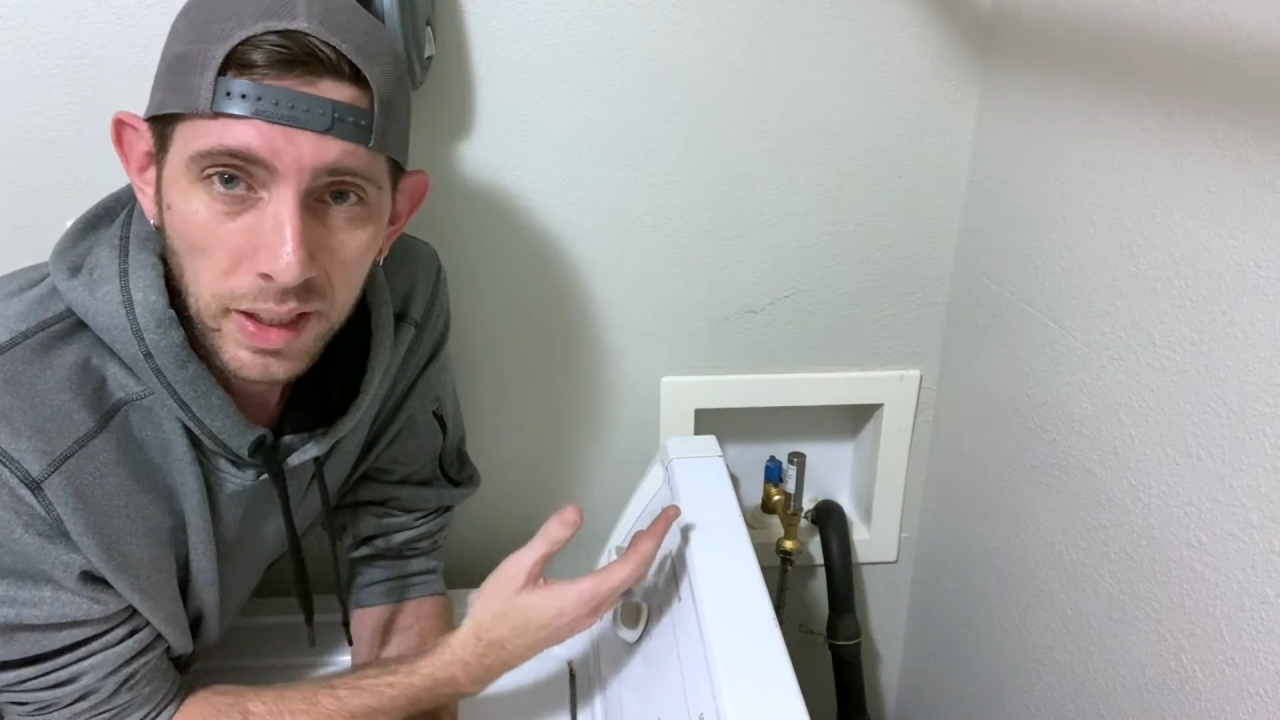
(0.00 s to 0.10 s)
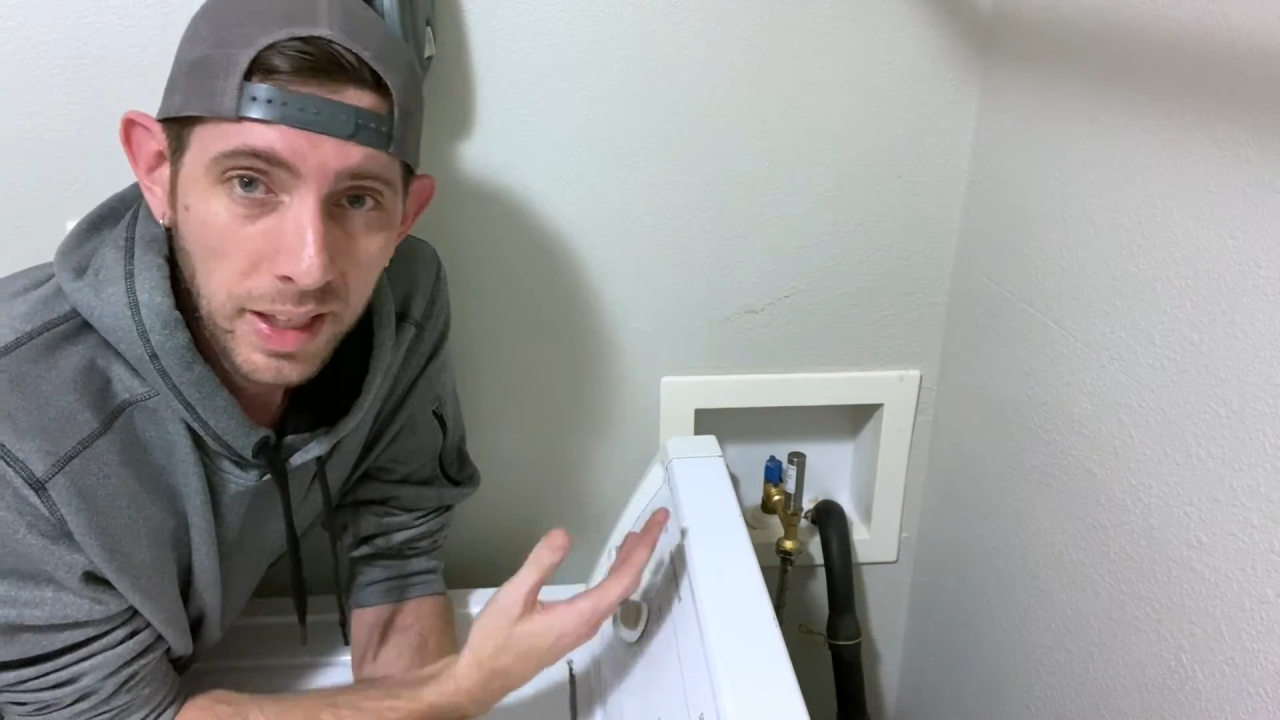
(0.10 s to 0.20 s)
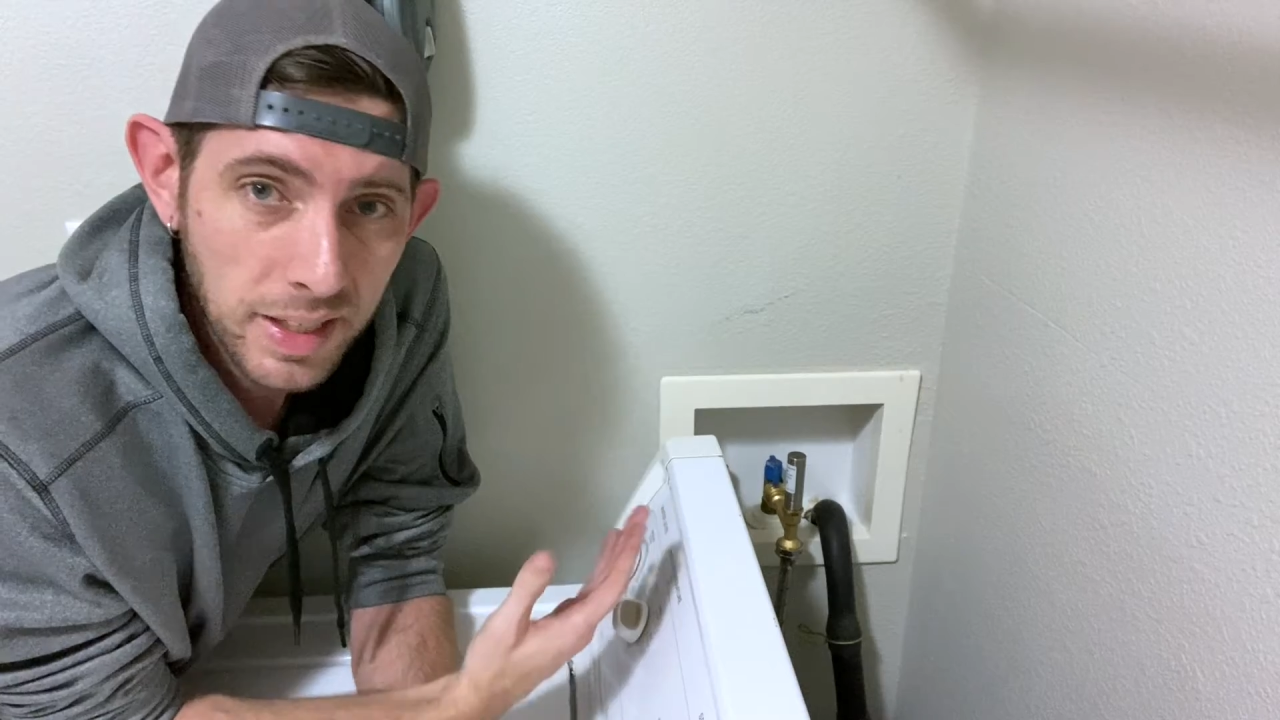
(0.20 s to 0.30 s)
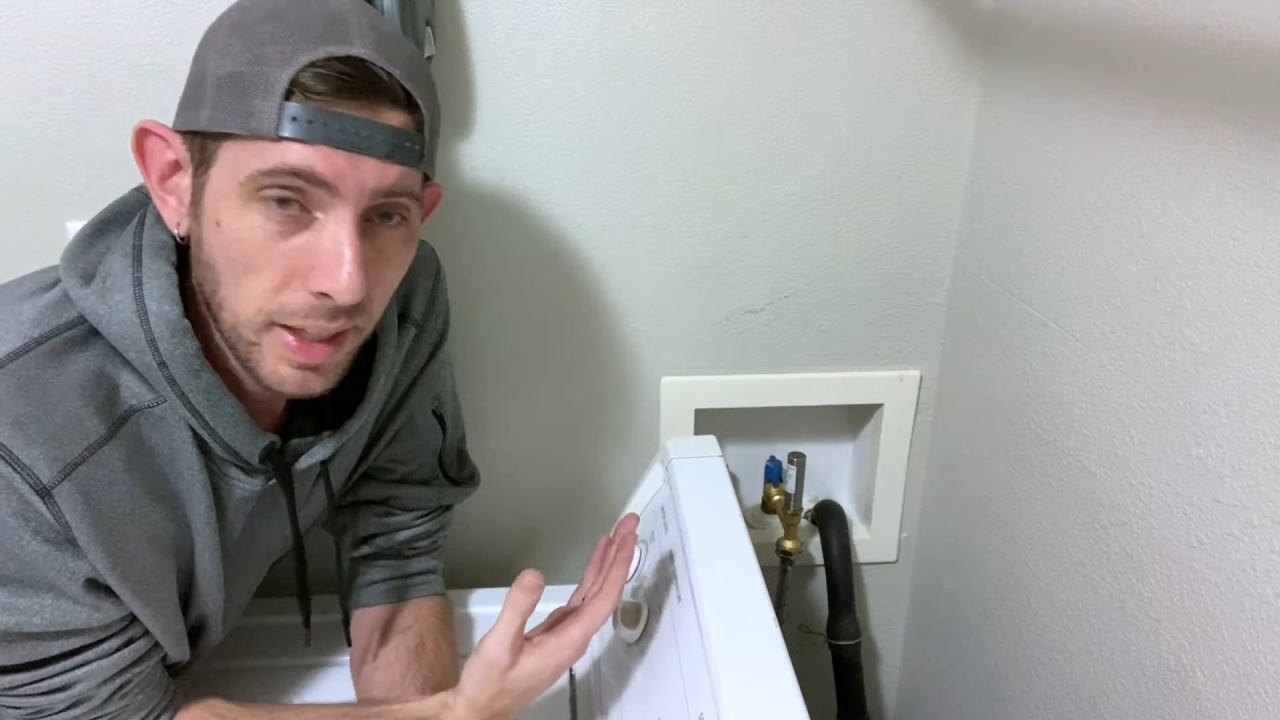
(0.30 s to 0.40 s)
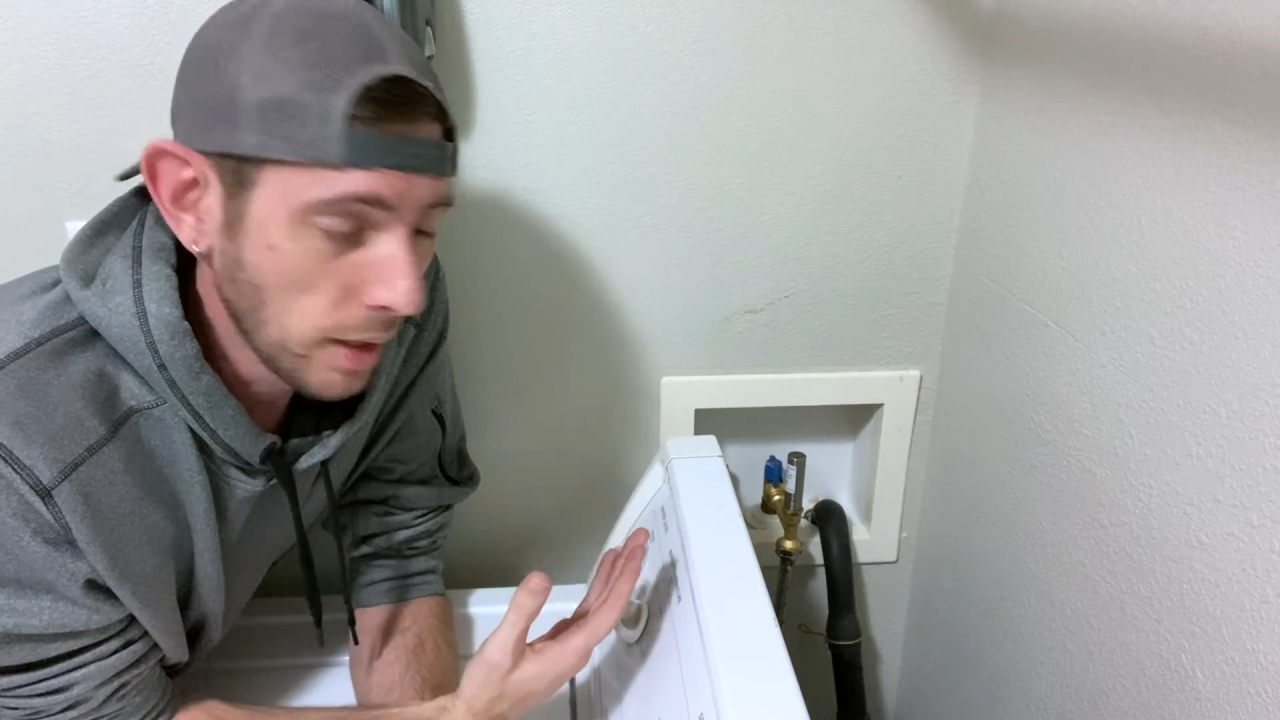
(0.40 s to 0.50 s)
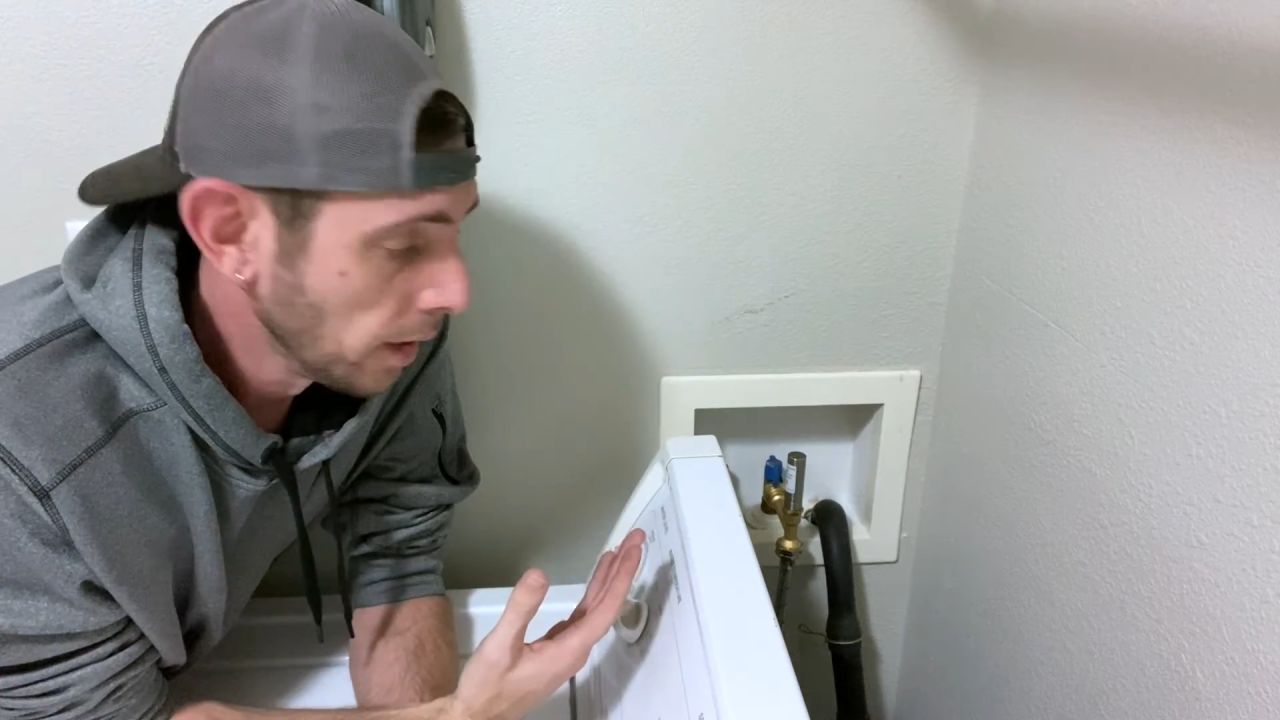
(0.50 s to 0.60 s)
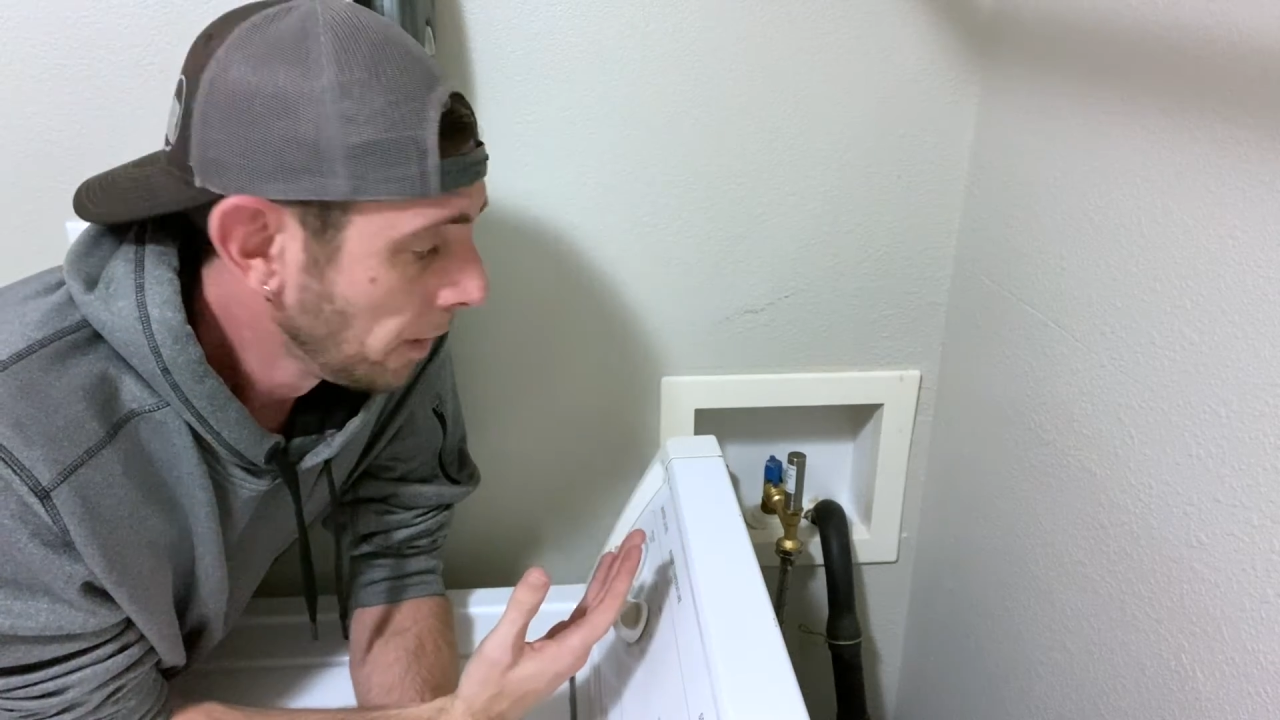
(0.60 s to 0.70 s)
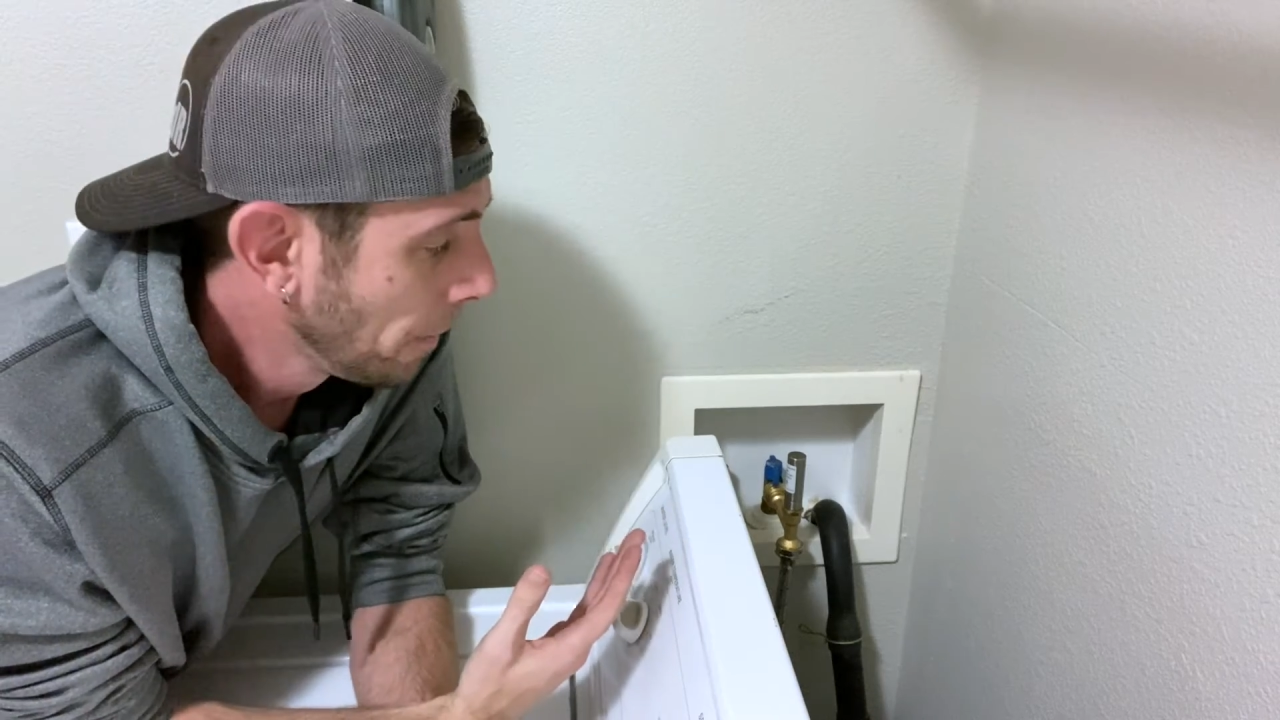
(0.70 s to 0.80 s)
consider,